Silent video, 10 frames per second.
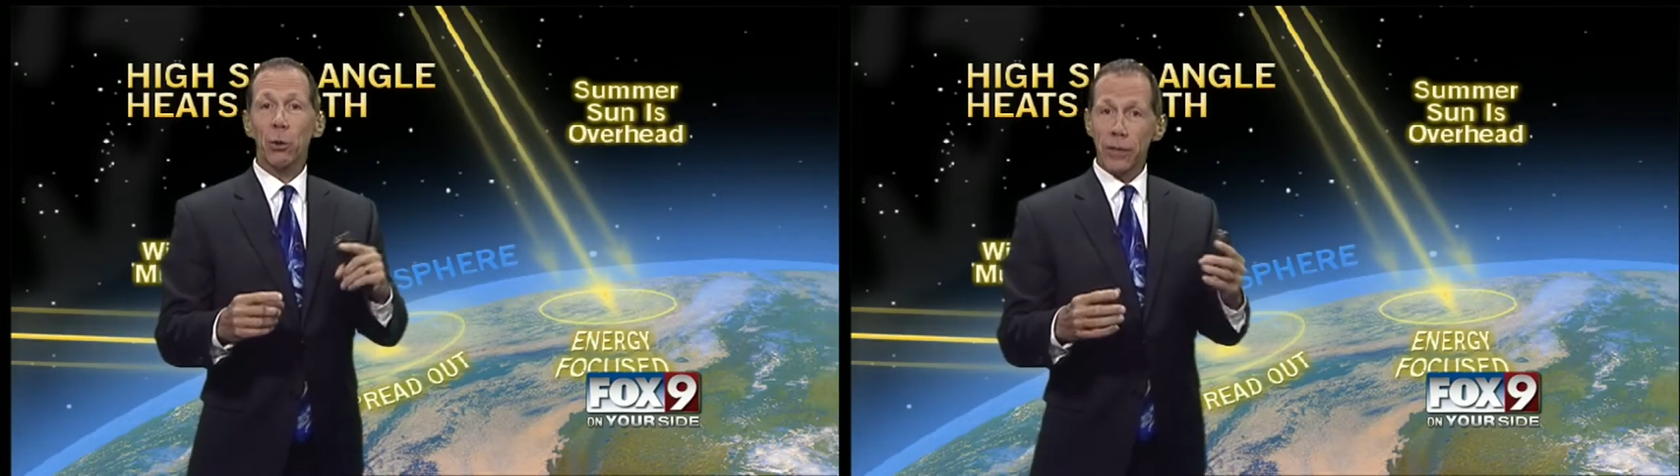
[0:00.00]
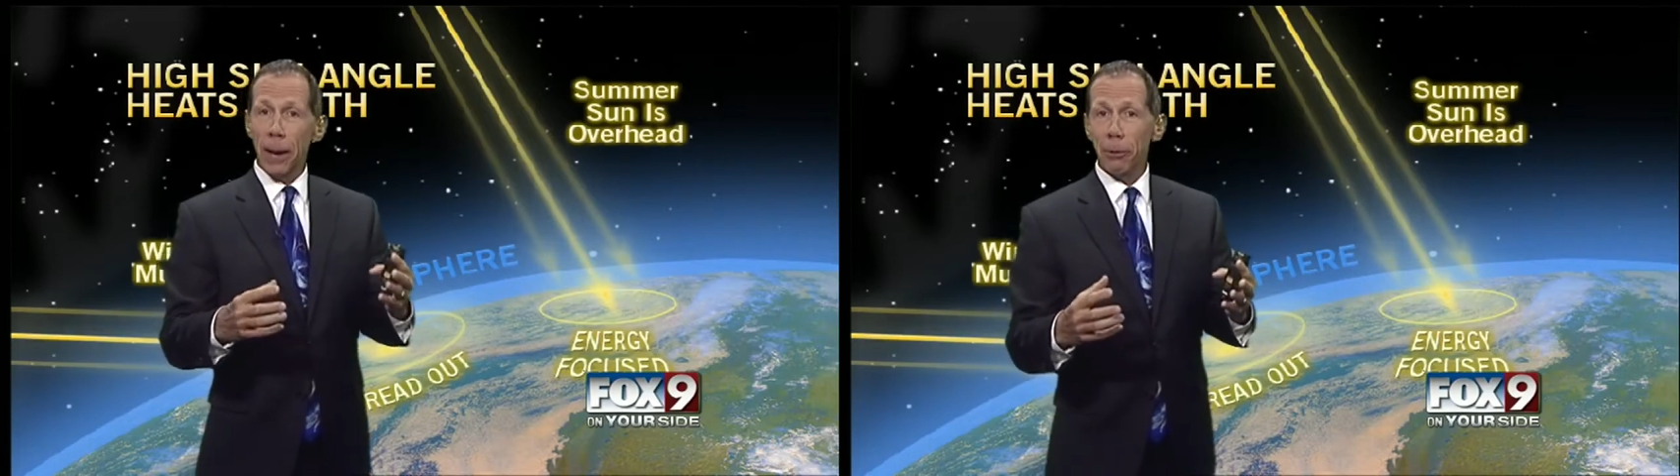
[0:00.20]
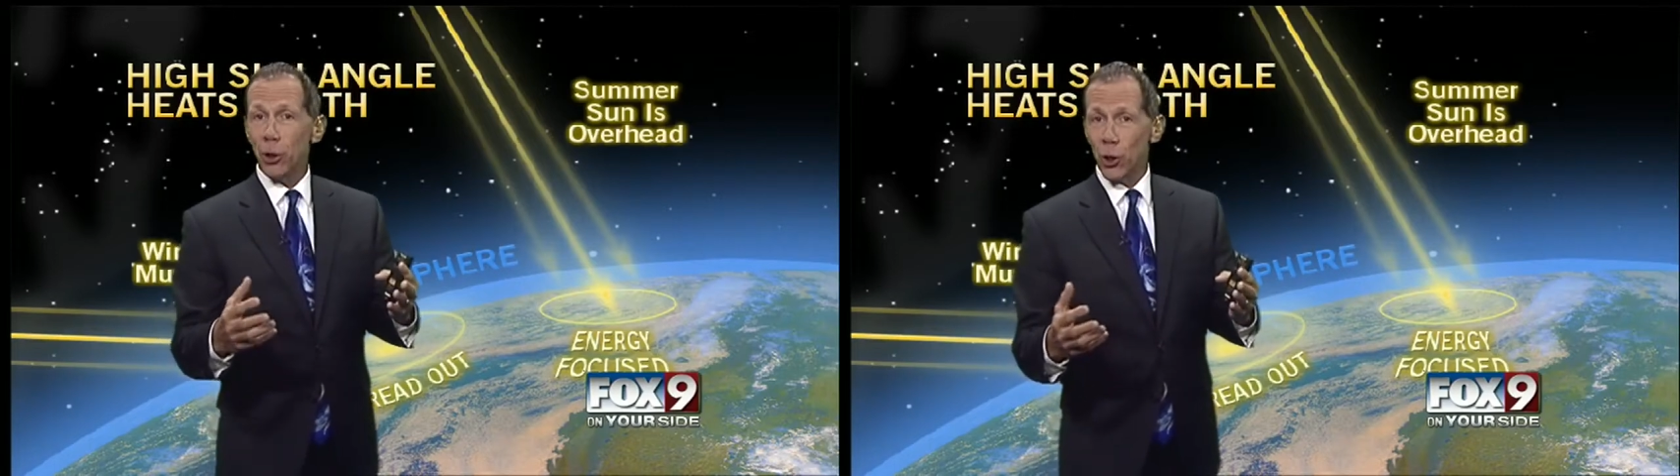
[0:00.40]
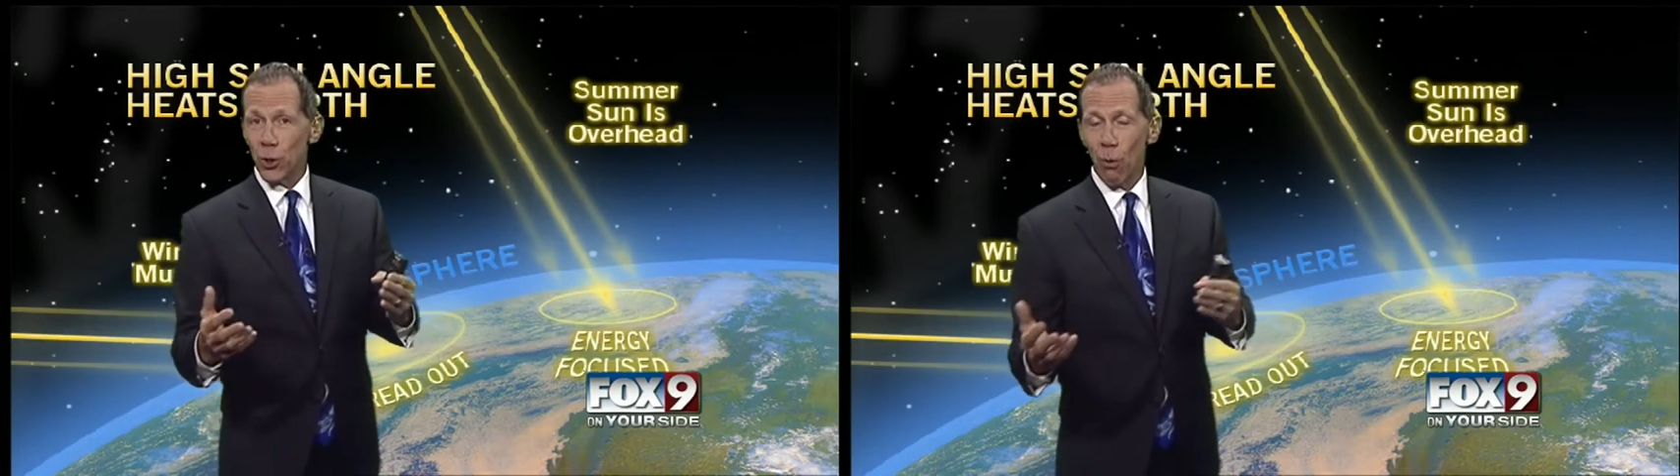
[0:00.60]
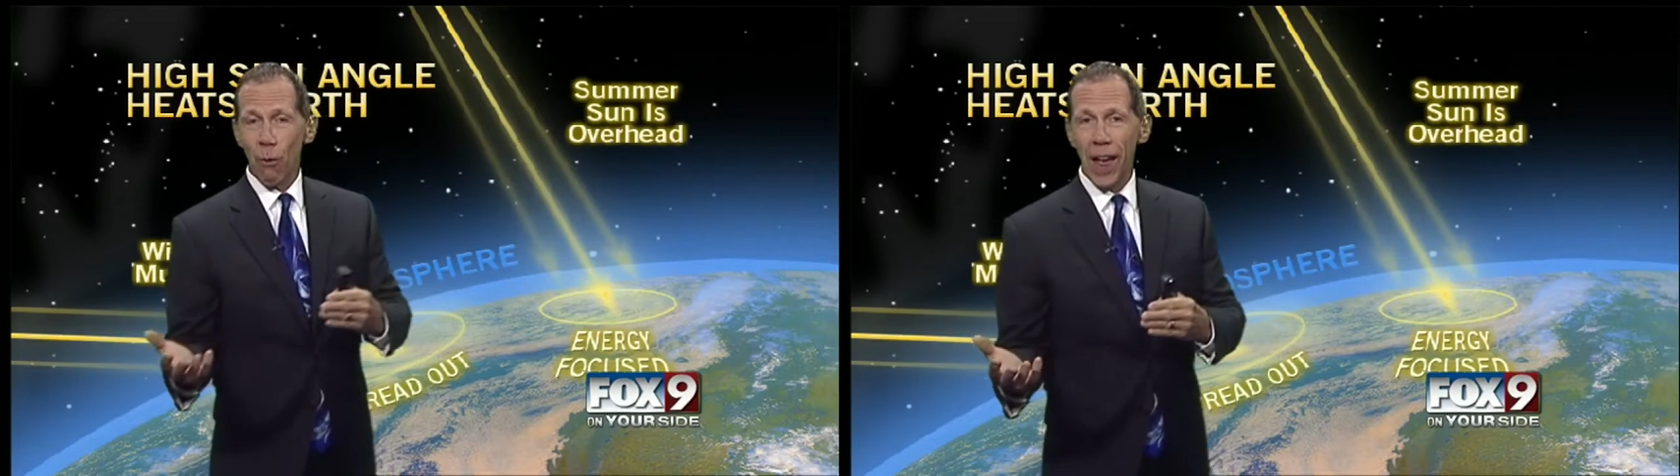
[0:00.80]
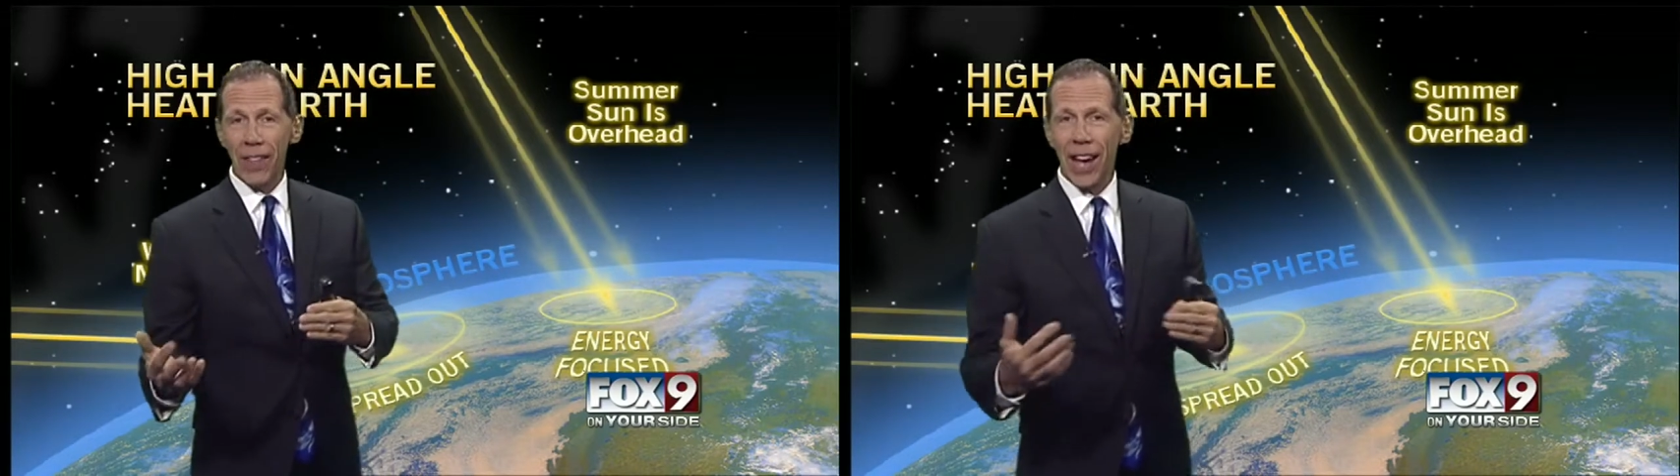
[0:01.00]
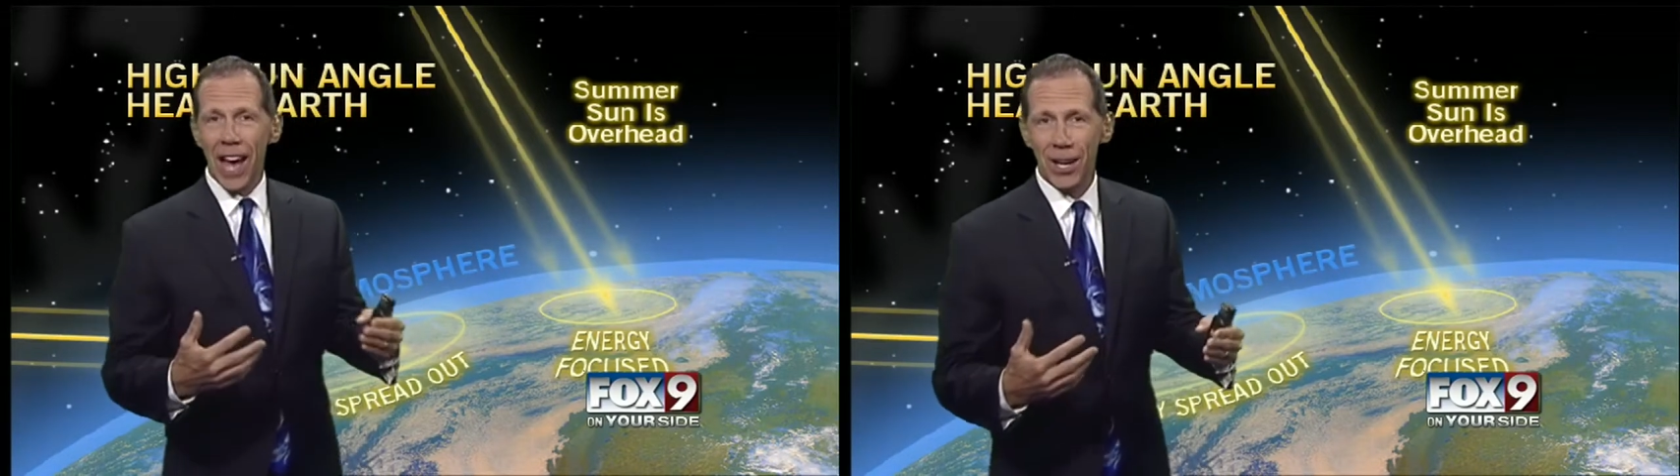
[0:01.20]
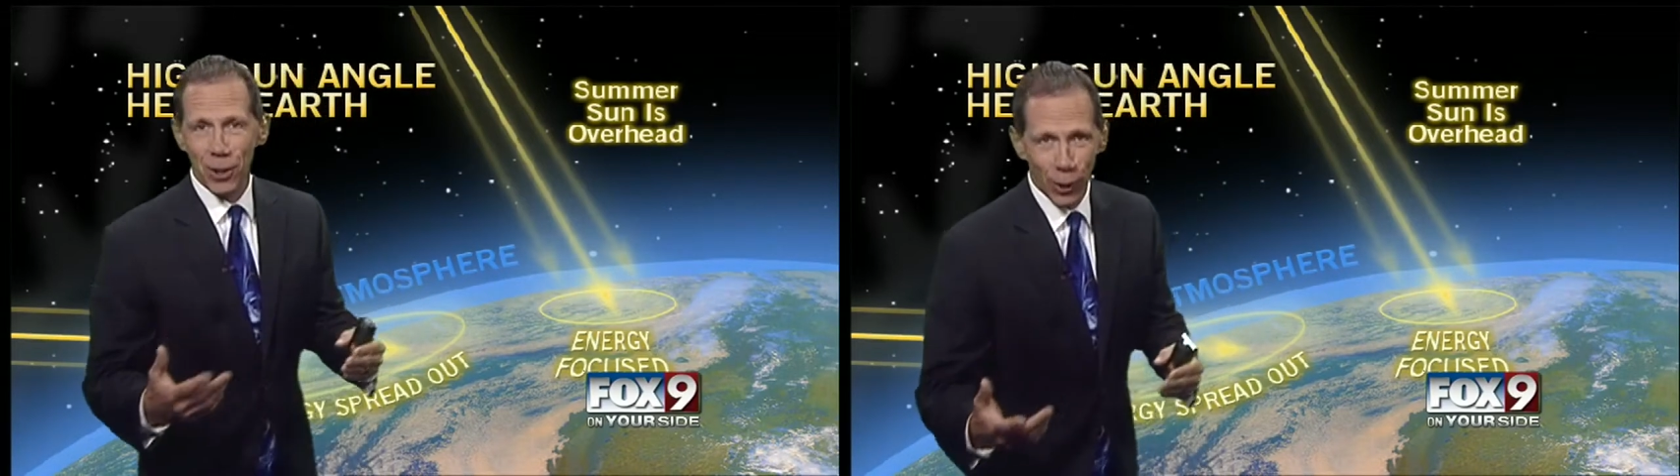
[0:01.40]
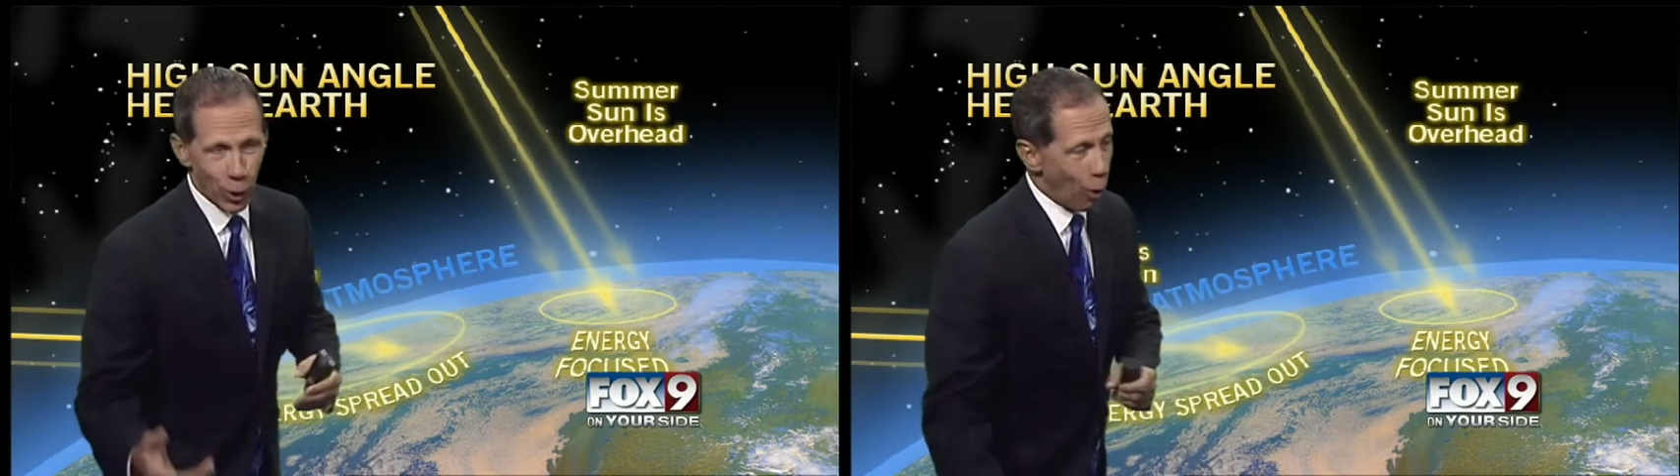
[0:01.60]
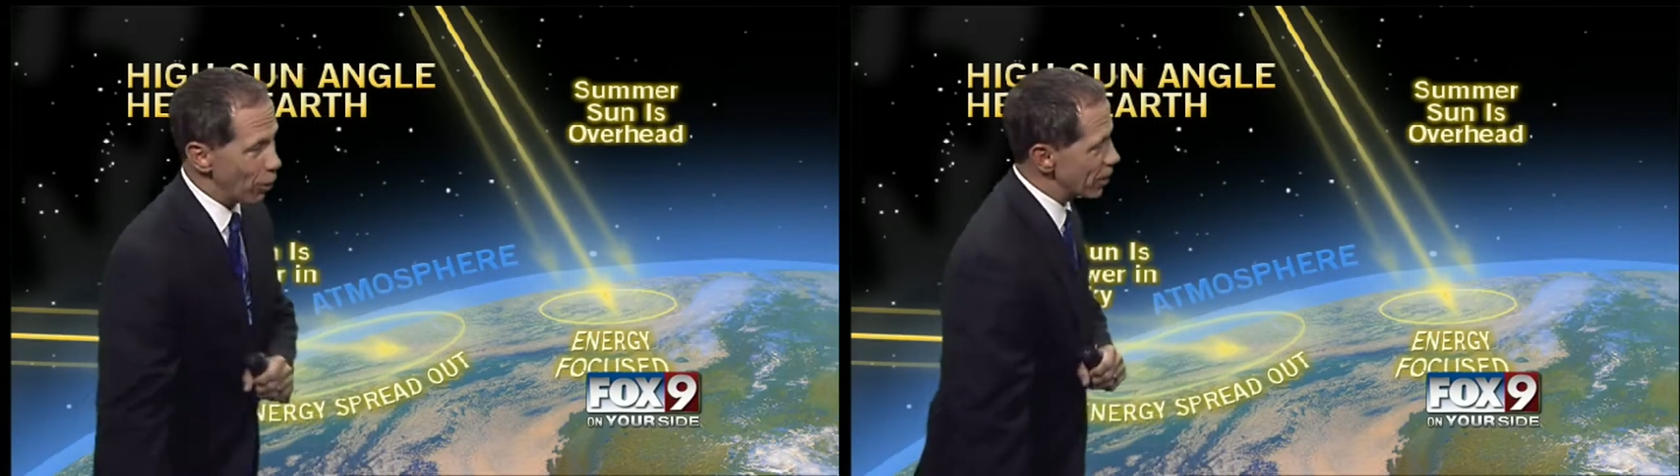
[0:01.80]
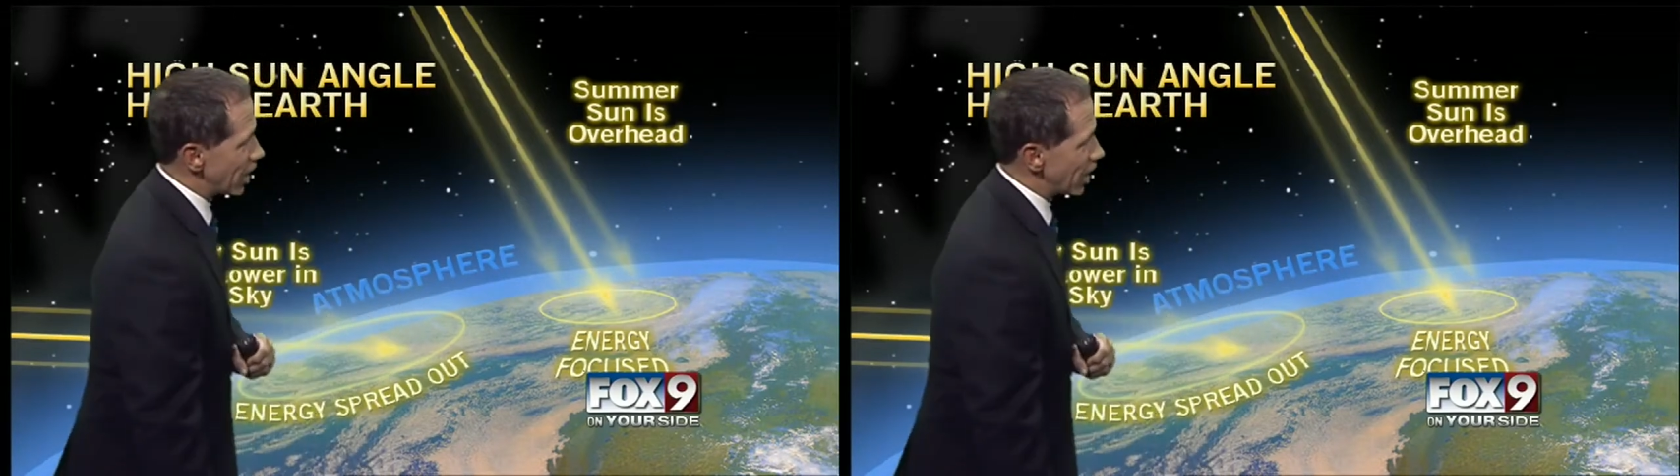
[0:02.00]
temperatures of what we have, the hottest and the coldest